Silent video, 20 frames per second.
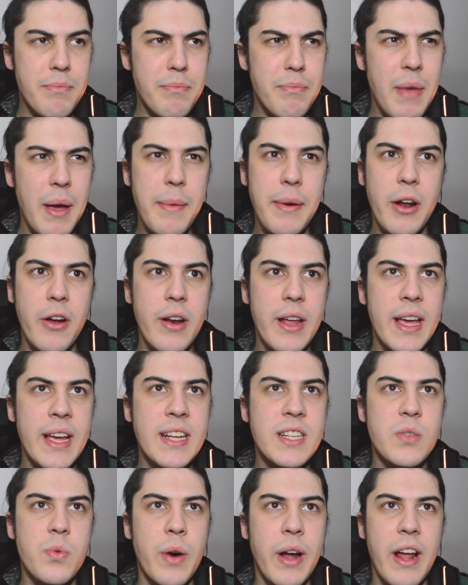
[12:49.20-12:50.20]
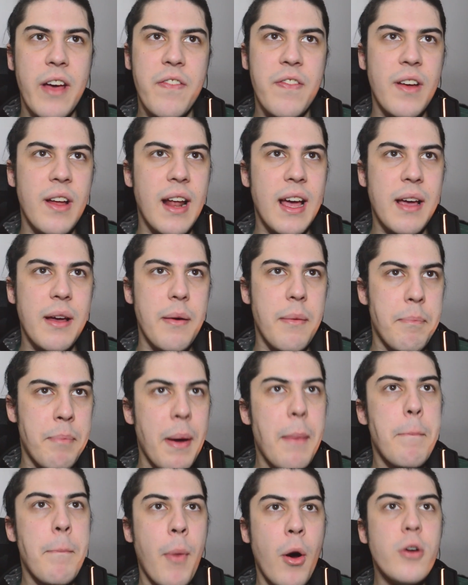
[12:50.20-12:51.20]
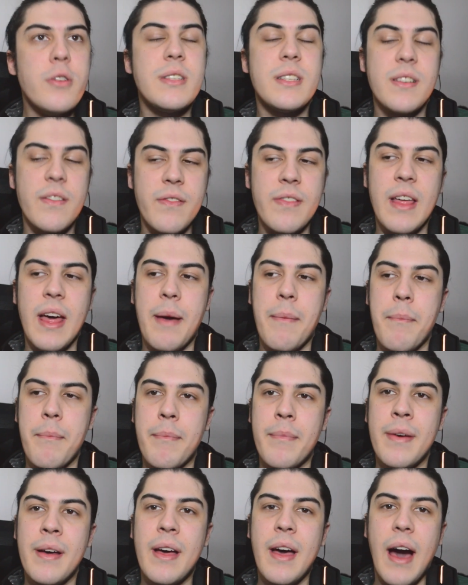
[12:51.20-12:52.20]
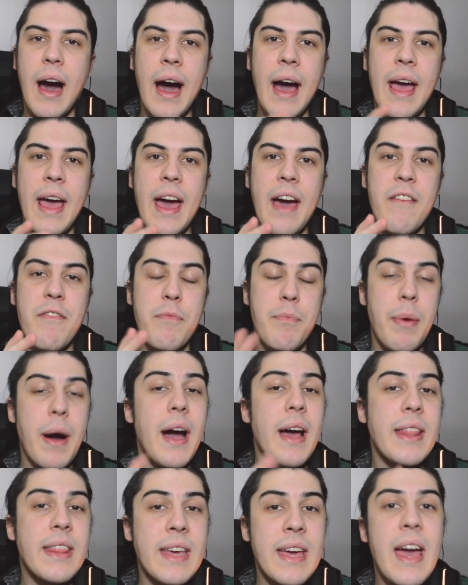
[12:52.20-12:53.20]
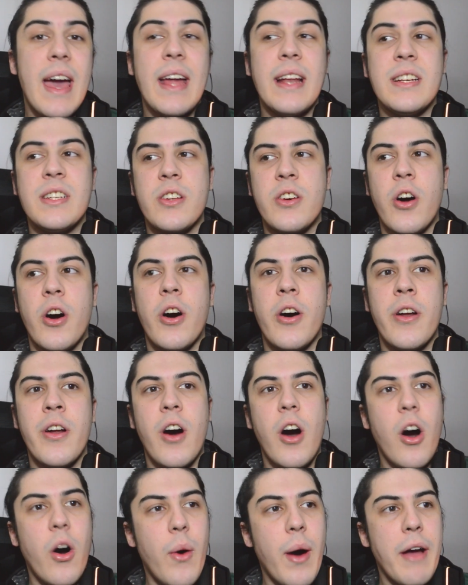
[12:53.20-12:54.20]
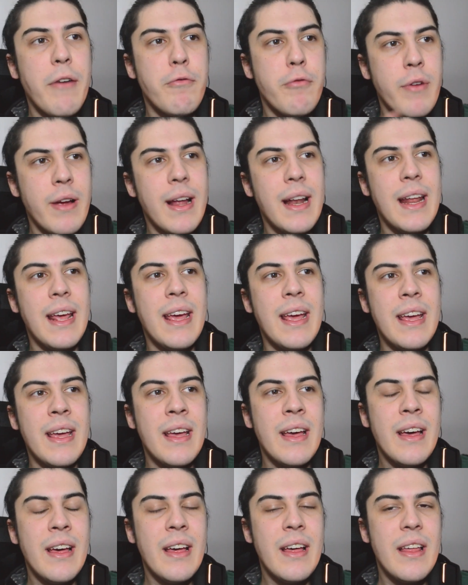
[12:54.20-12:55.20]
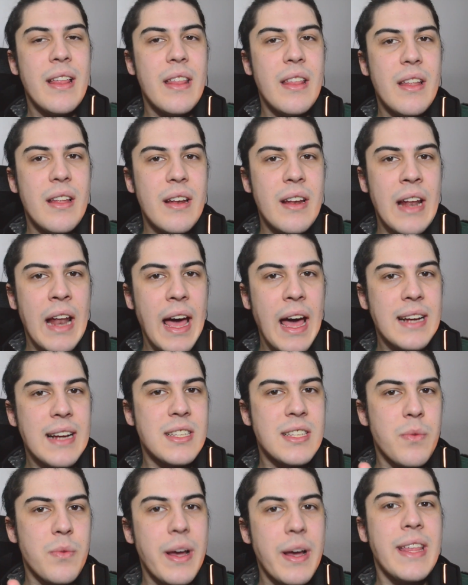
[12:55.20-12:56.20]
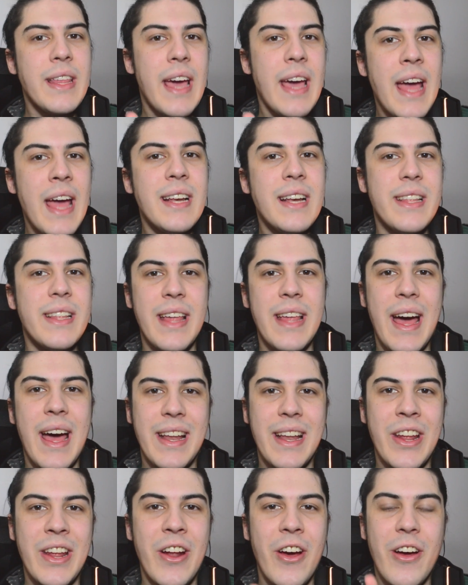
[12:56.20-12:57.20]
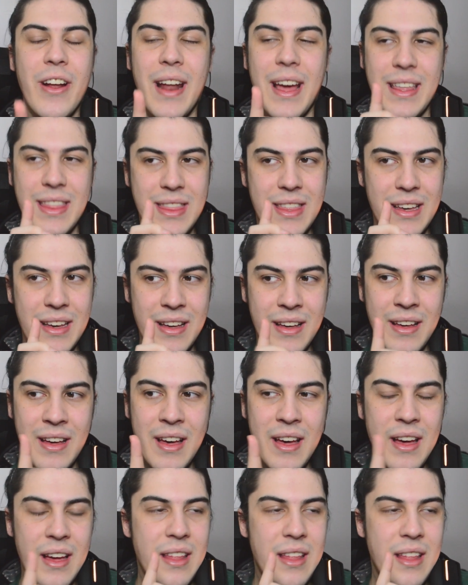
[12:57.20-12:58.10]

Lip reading: most of them, I have by the end gone, oh, I really liked the way they ended that, you know, like the